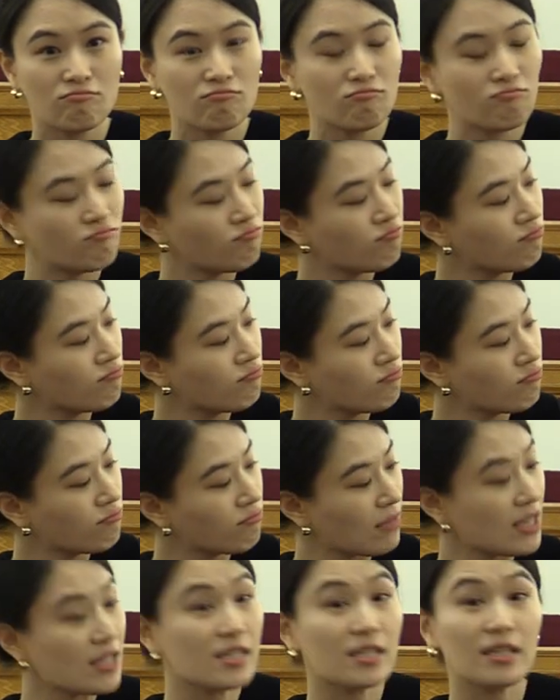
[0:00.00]

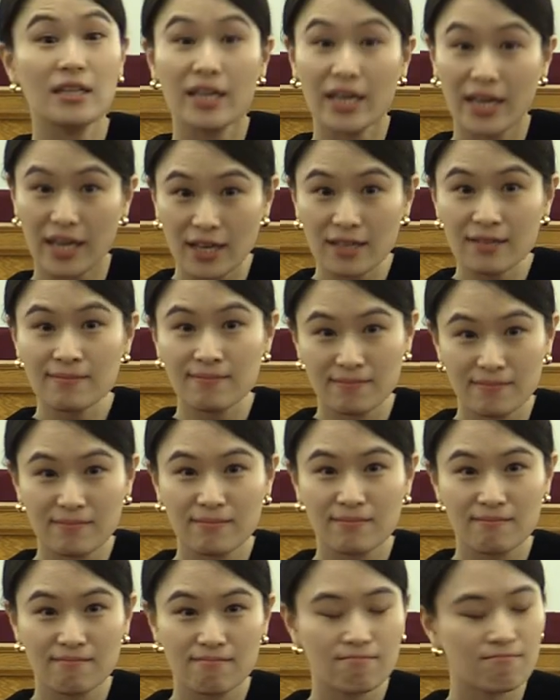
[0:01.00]
It's clean,
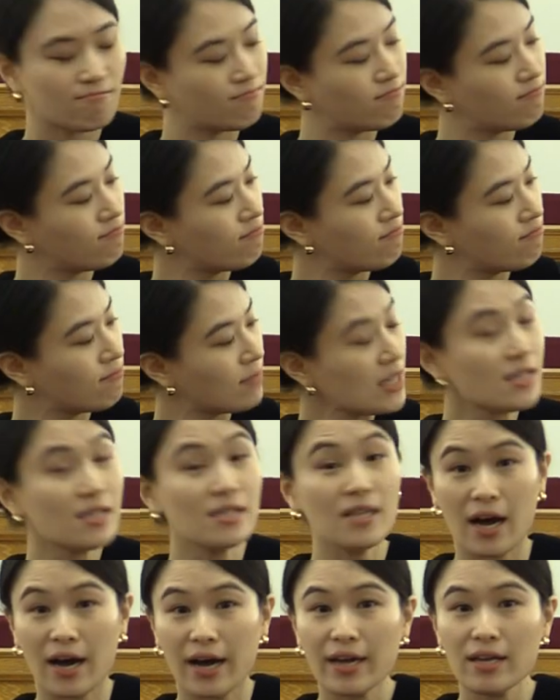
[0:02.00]
it's
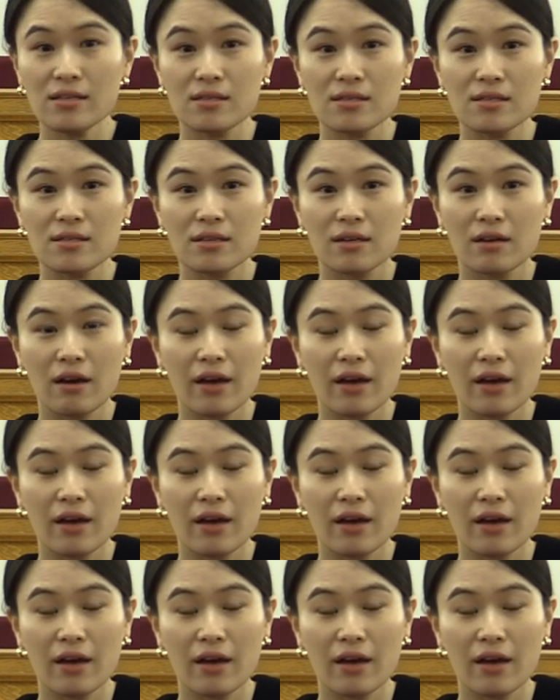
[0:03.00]
nice,